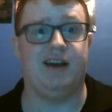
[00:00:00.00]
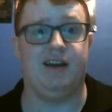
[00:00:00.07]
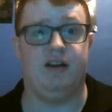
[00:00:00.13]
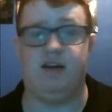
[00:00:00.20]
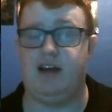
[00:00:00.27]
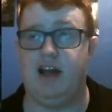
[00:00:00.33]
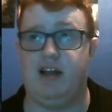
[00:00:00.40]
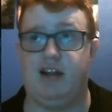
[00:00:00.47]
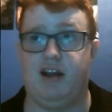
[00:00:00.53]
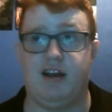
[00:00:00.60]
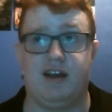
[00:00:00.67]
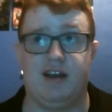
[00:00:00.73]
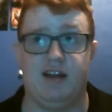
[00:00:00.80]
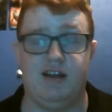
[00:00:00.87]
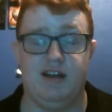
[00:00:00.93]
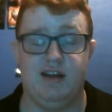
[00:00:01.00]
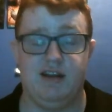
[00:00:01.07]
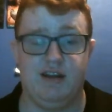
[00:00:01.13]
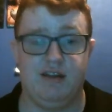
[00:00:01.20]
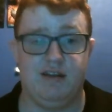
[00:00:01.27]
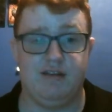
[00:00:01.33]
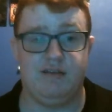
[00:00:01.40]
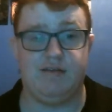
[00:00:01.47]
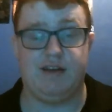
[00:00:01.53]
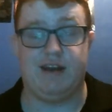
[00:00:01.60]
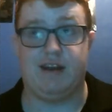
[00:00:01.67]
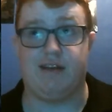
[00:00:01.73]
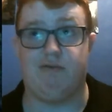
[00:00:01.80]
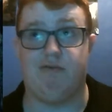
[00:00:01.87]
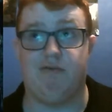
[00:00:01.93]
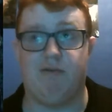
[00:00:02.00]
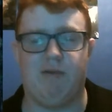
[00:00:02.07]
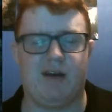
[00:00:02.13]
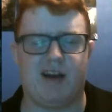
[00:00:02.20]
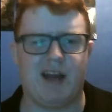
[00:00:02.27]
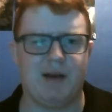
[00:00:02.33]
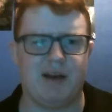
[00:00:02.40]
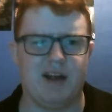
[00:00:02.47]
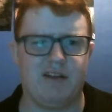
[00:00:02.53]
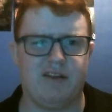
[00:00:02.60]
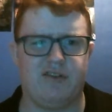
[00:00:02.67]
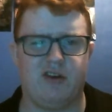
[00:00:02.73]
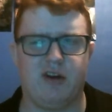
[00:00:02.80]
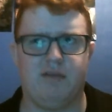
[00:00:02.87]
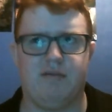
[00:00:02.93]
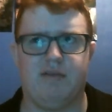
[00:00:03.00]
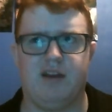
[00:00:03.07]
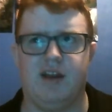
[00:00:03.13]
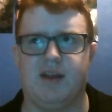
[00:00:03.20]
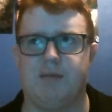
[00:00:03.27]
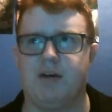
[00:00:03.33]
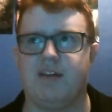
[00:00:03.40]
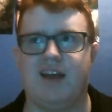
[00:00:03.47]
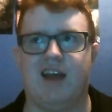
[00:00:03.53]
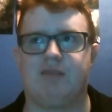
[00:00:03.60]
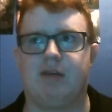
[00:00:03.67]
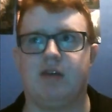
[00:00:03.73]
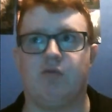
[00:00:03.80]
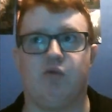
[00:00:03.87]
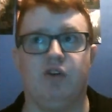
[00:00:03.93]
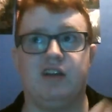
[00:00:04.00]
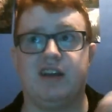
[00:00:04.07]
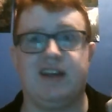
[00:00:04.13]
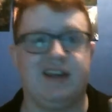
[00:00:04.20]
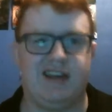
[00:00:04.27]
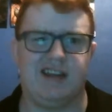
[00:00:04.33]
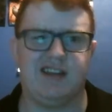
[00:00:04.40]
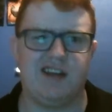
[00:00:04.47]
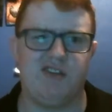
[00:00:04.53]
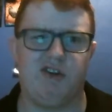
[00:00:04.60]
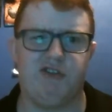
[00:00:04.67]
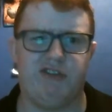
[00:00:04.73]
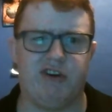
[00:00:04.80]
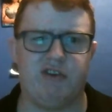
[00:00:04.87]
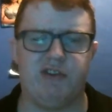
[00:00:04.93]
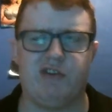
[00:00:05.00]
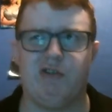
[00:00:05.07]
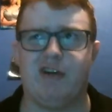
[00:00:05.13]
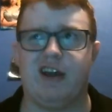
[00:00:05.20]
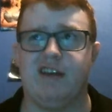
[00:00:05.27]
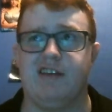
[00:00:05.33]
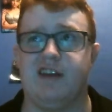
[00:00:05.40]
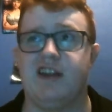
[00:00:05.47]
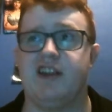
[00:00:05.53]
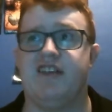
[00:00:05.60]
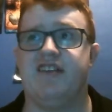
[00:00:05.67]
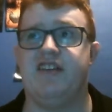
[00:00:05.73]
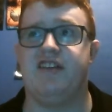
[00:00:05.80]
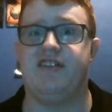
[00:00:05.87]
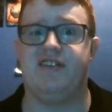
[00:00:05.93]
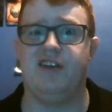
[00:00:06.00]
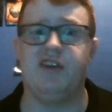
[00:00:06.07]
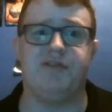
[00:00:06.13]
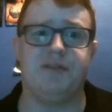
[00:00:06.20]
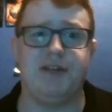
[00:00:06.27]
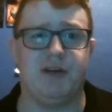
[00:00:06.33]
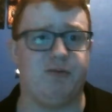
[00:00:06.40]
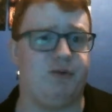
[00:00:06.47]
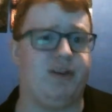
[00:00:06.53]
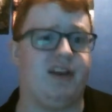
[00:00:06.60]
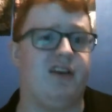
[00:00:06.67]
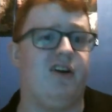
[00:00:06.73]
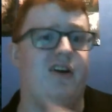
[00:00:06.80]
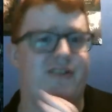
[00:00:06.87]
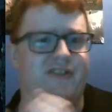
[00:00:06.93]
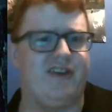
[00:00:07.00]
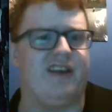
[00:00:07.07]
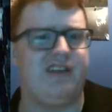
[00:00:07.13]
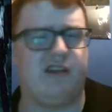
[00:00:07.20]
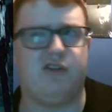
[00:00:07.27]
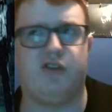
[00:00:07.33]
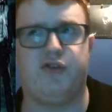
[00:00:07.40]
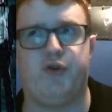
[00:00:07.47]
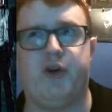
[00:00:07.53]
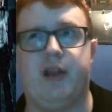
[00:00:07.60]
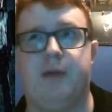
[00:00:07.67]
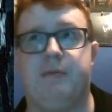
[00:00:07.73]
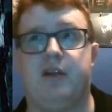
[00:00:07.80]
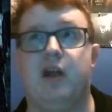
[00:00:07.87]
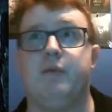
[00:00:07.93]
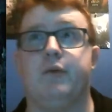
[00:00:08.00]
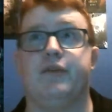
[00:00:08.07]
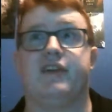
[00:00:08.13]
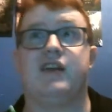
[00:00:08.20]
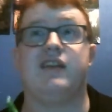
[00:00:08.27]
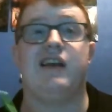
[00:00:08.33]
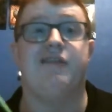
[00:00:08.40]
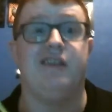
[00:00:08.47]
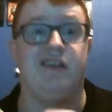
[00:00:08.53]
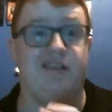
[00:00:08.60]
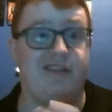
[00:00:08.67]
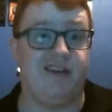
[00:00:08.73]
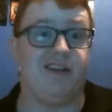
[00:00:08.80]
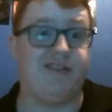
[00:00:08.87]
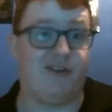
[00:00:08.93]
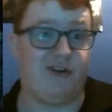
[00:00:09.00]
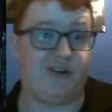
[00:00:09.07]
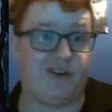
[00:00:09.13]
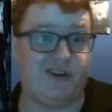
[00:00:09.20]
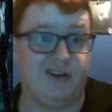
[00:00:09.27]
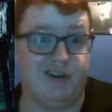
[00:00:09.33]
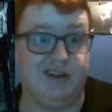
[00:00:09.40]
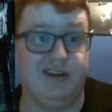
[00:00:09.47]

of had a lot, and it kind of hints at dark. The Person Asked Me really is that dark territory, and this is not even that really also hints at dark territory. I mean, that movie can definitely get a lot darker.